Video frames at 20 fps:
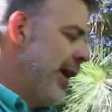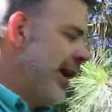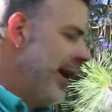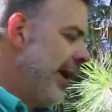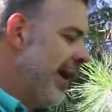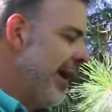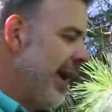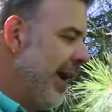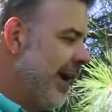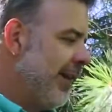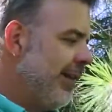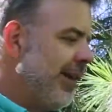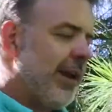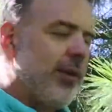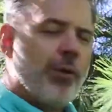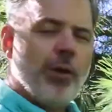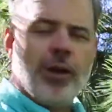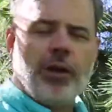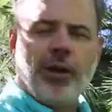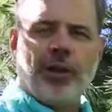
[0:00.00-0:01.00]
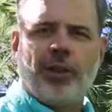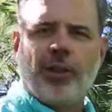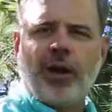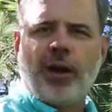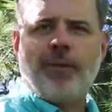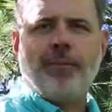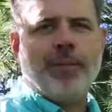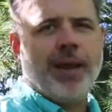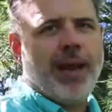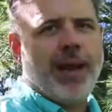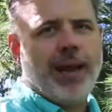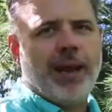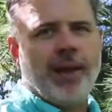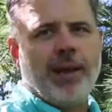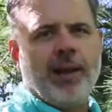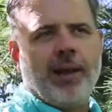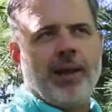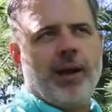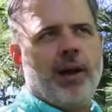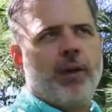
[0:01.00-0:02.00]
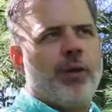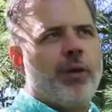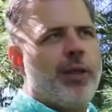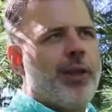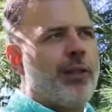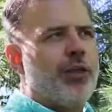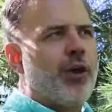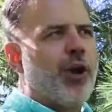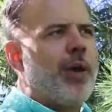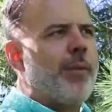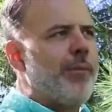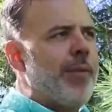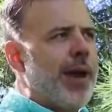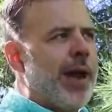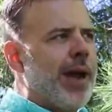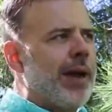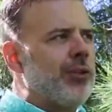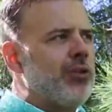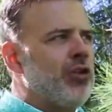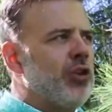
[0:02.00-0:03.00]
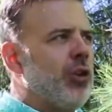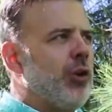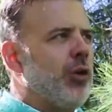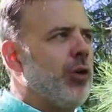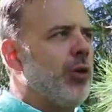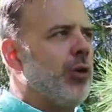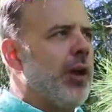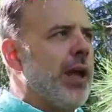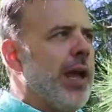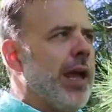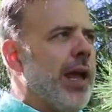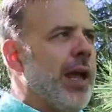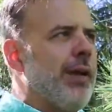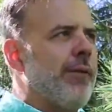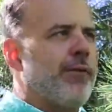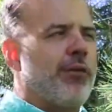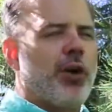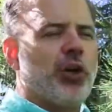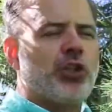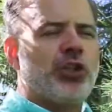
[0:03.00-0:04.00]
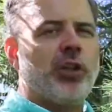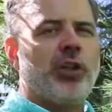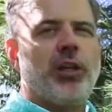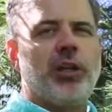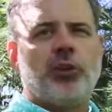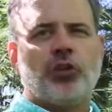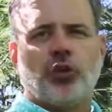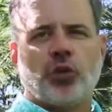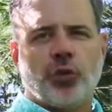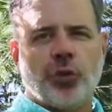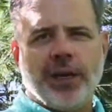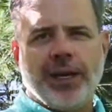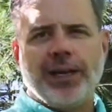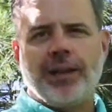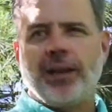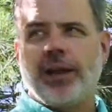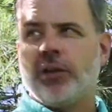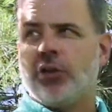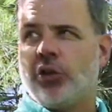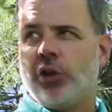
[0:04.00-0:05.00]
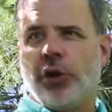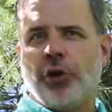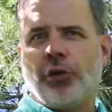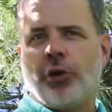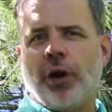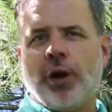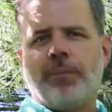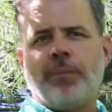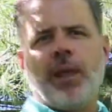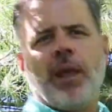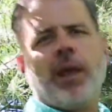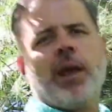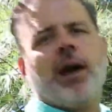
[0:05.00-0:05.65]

Uh, and they really thought, man, uh, when they thought back to a virtually treeless Europe,